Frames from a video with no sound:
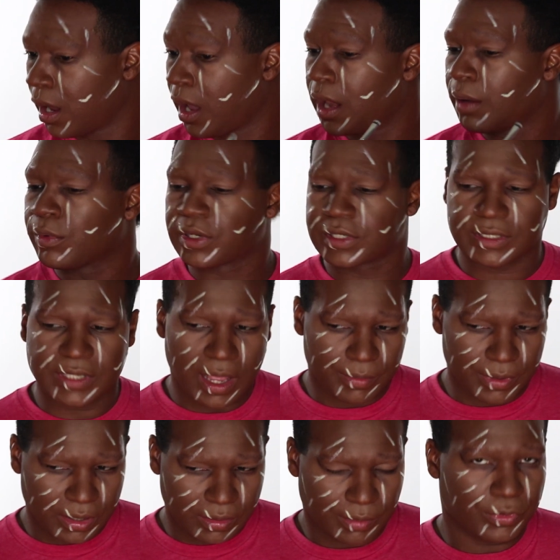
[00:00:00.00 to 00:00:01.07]
And I'm going to
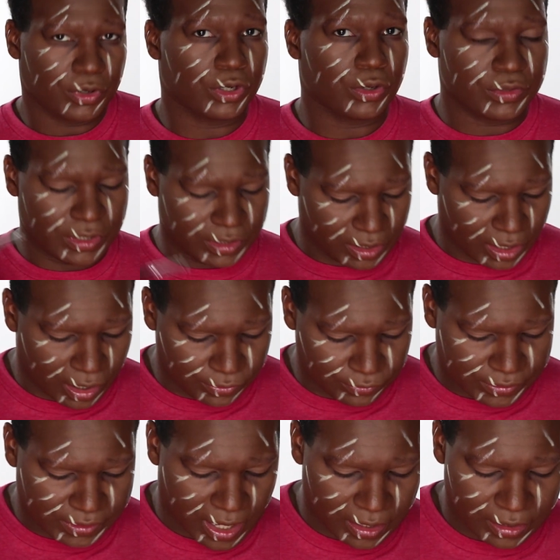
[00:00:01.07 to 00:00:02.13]
stop here and I'm going to go to the
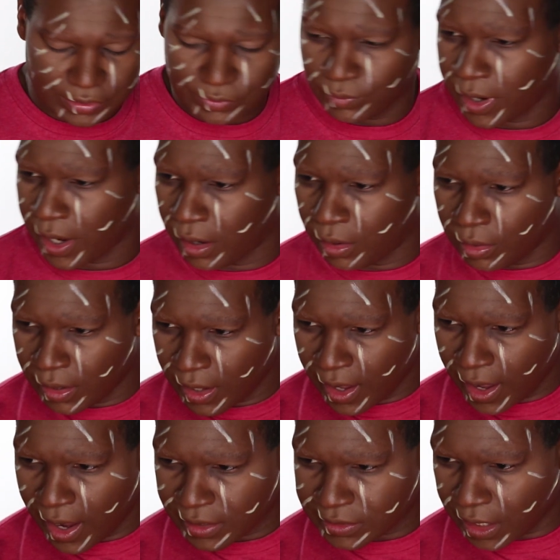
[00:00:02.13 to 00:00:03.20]
other side as well.
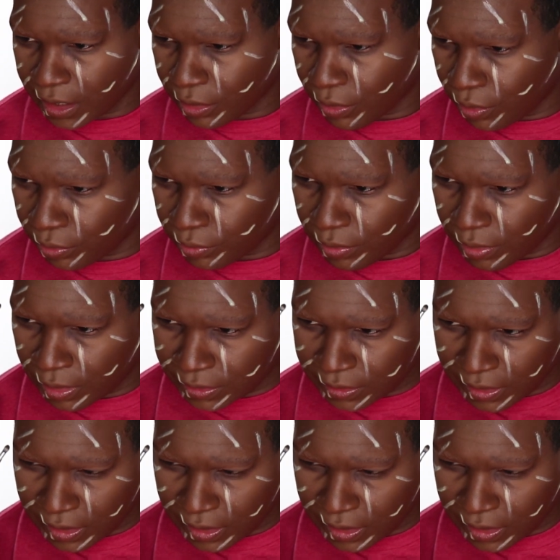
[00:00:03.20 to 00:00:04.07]
As I go on